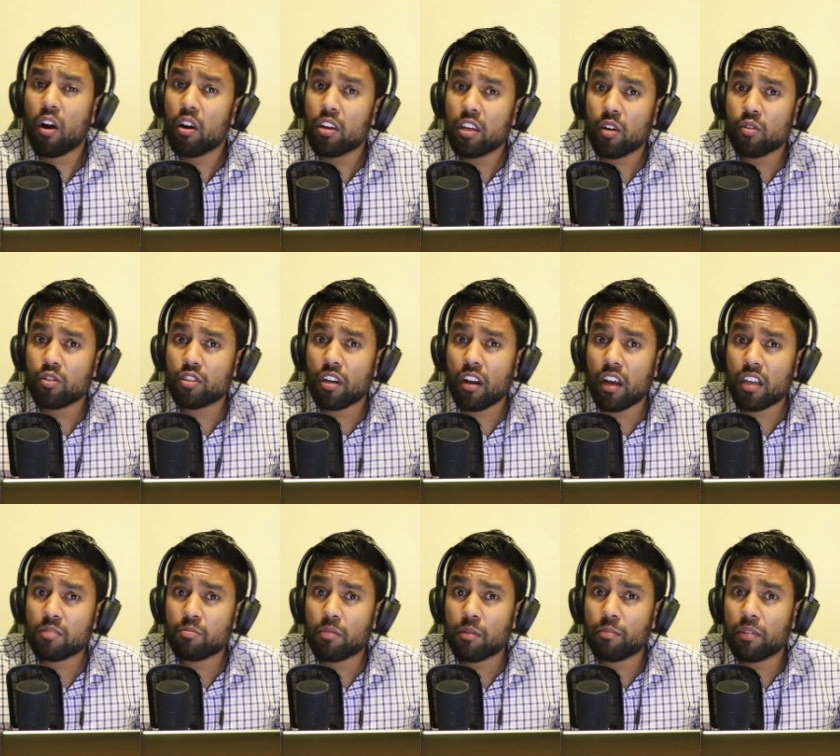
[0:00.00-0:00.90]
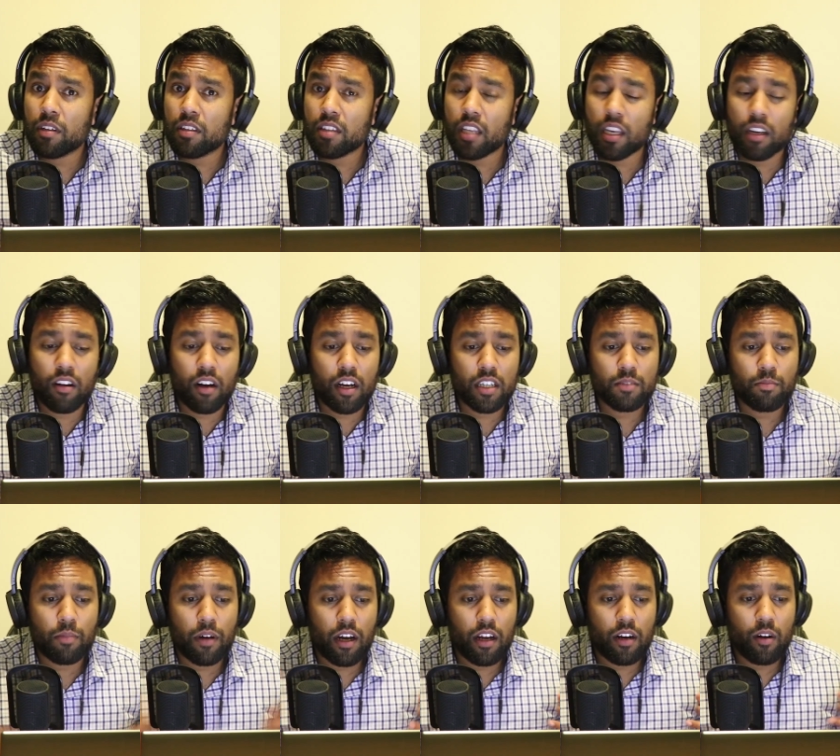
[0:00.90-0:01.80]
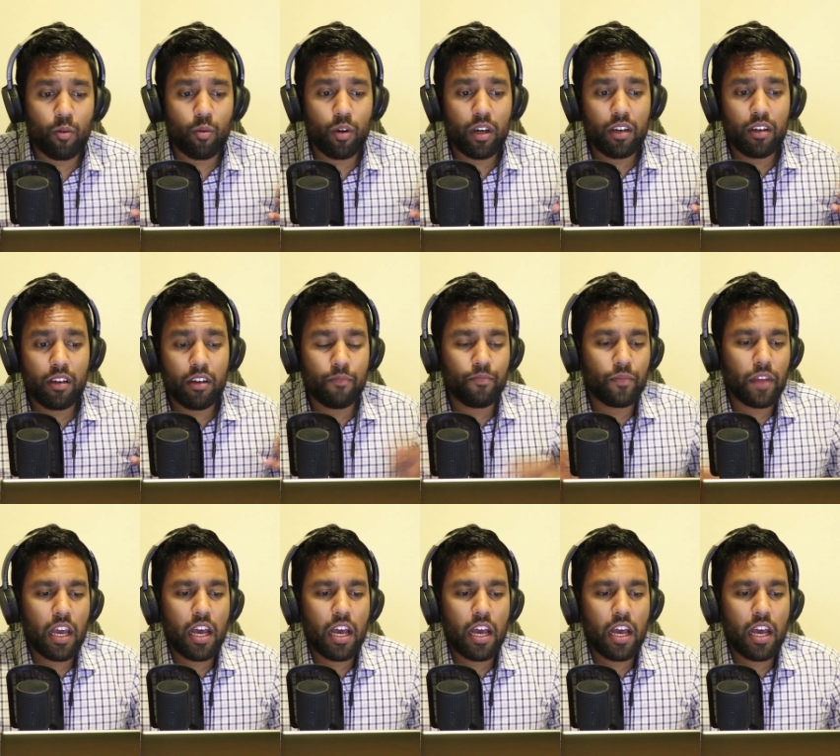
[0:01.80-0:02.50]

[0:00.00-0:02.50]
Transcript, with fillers: Oh yo, July's my birthday, guys. By the way.